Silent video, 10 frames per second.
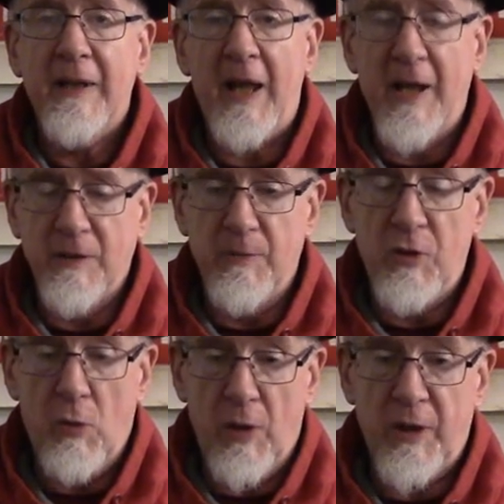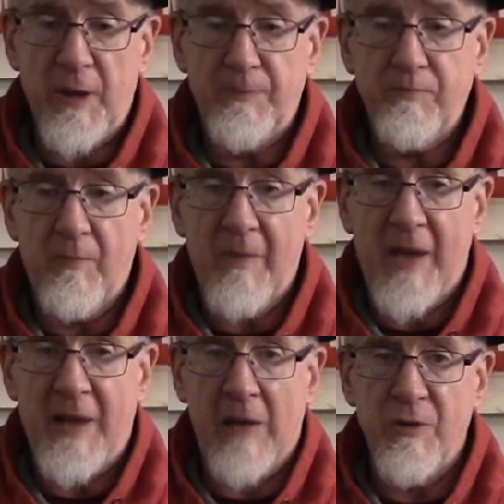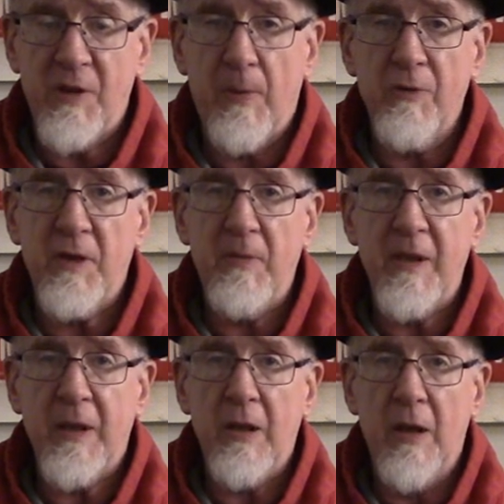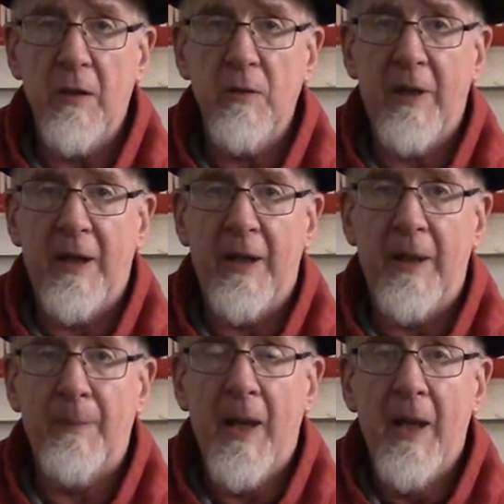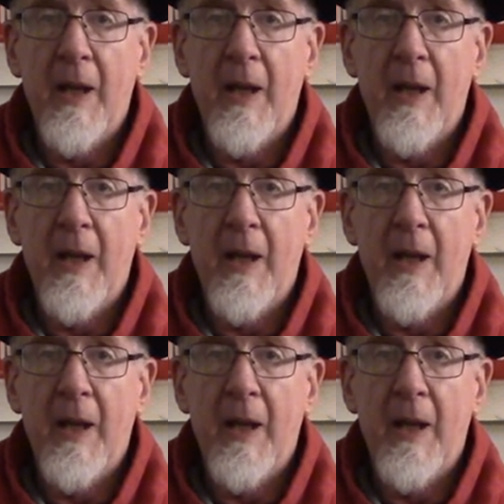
Caleb York, and that was supposed to be a go. Um,